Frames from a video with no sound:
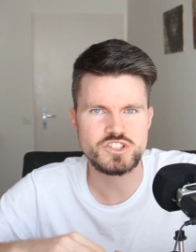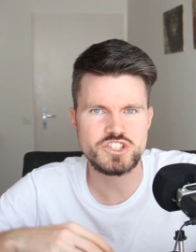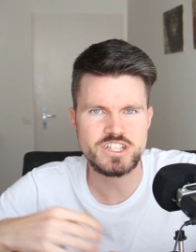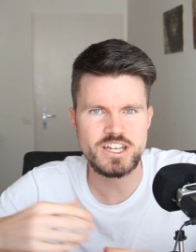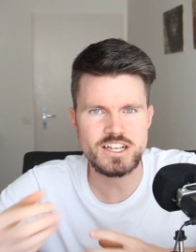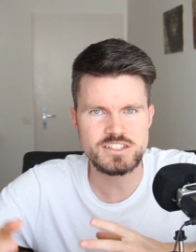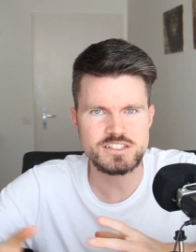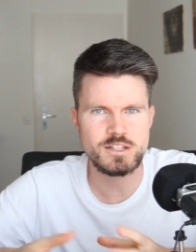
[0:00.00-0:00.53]

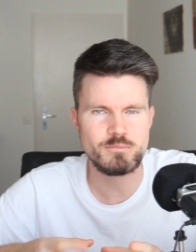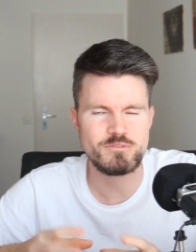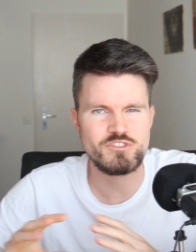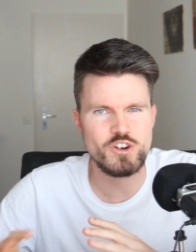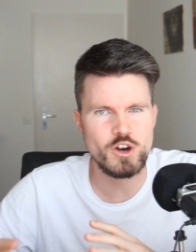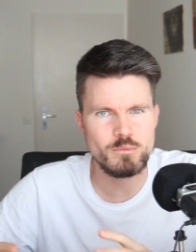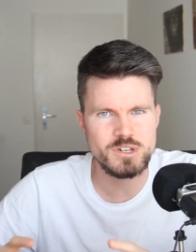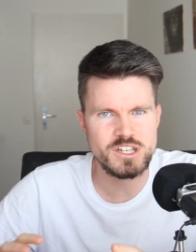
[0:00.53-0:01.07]
share some
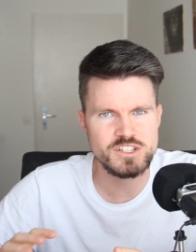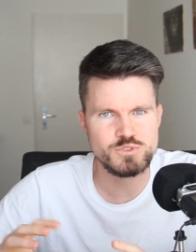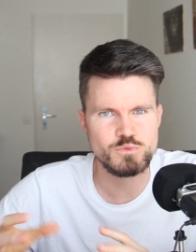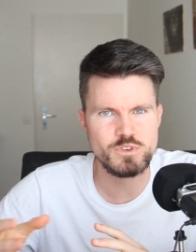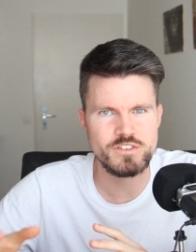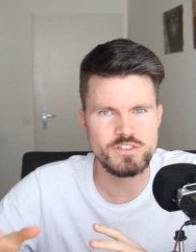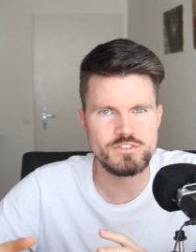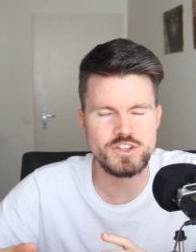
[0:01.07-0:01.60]
formulas
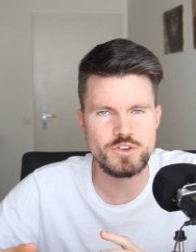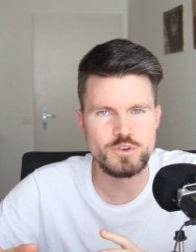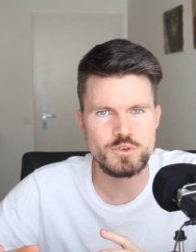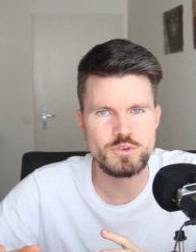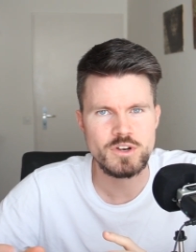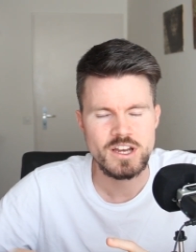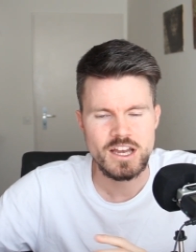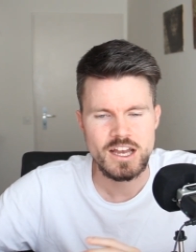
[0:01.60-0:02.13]
with you